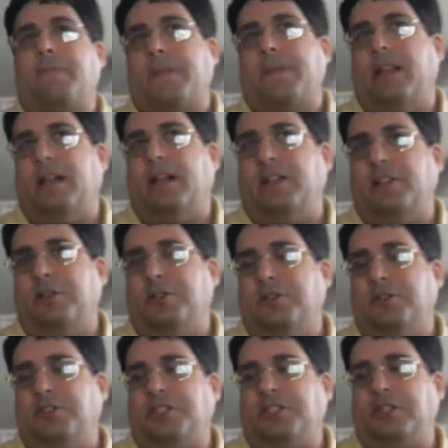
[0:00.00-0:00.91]
Those
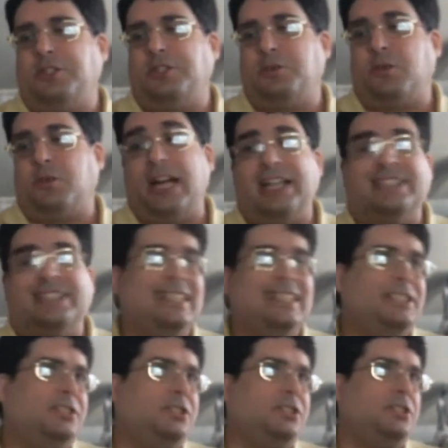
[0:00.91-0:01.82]
are series where I actually get
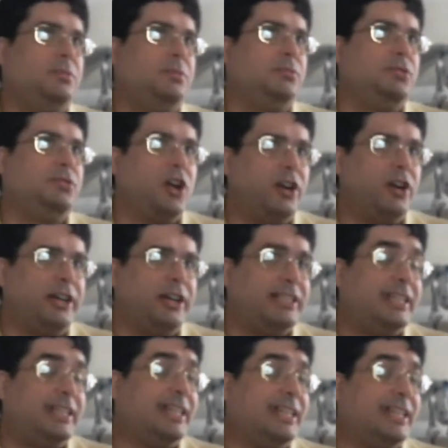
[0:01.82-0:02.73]
to do some drawing.
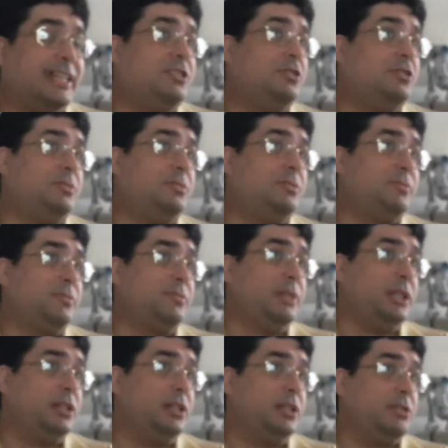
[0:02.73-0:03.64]
I get to do some
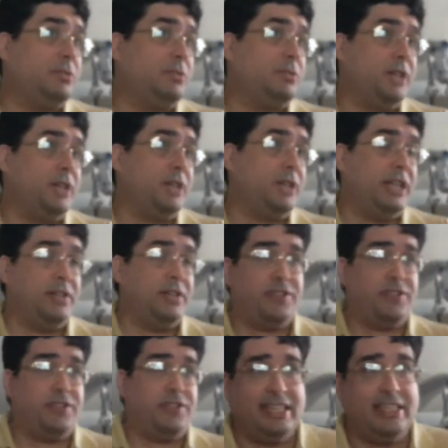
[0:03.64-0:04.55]
creative
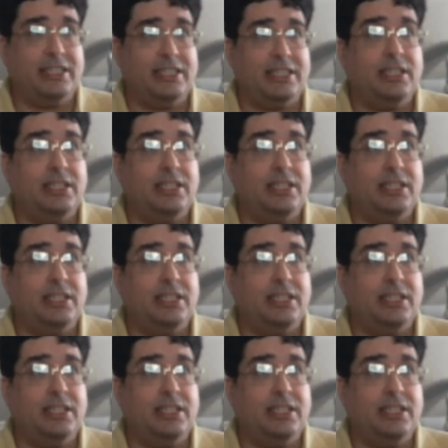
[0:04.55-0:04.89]
thinking.